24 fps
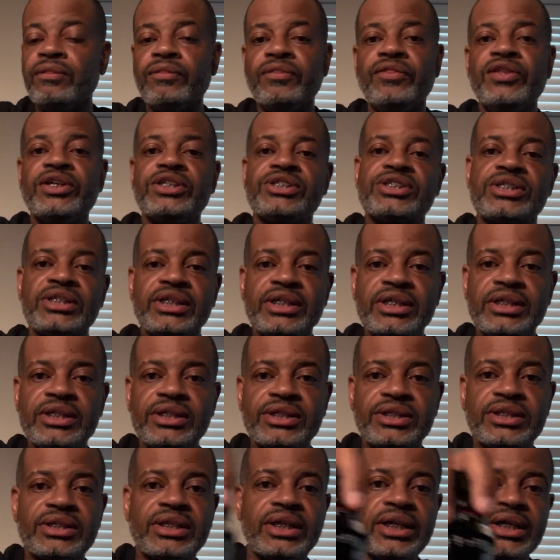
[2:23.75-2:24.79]
This
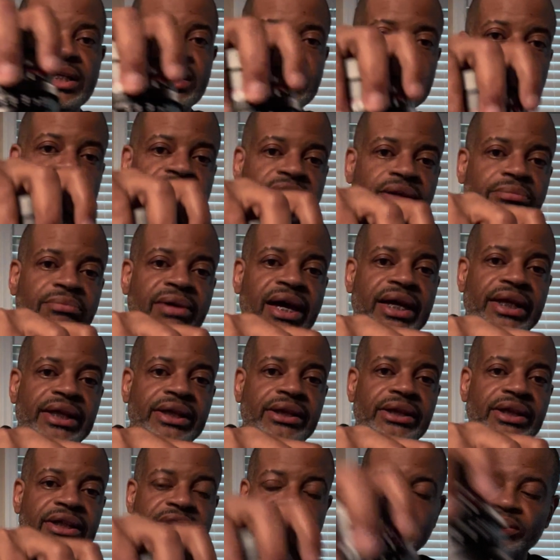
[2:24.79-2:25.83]
is a cinematic
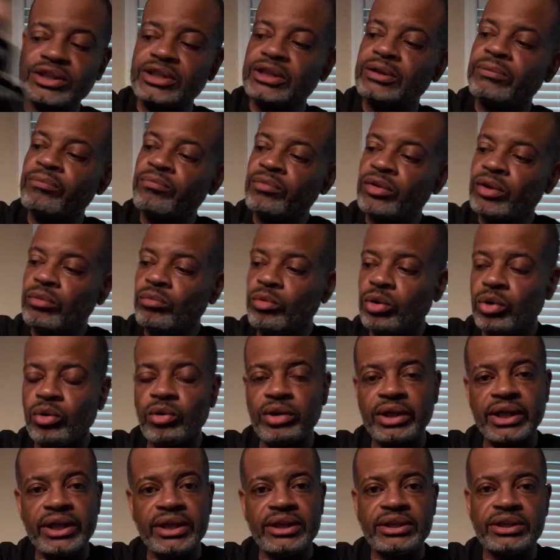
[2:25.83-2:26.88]
lens. We're going
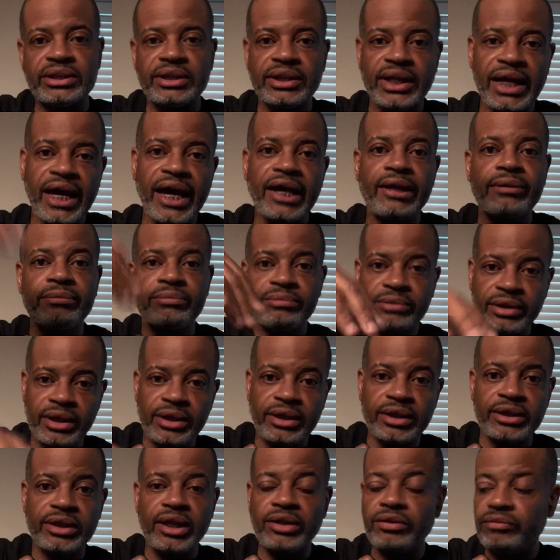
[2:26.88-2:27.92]
to get into that in
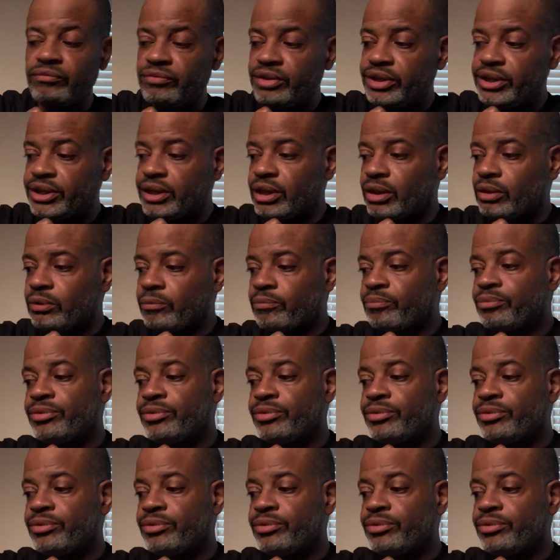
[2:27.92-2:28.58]
another video.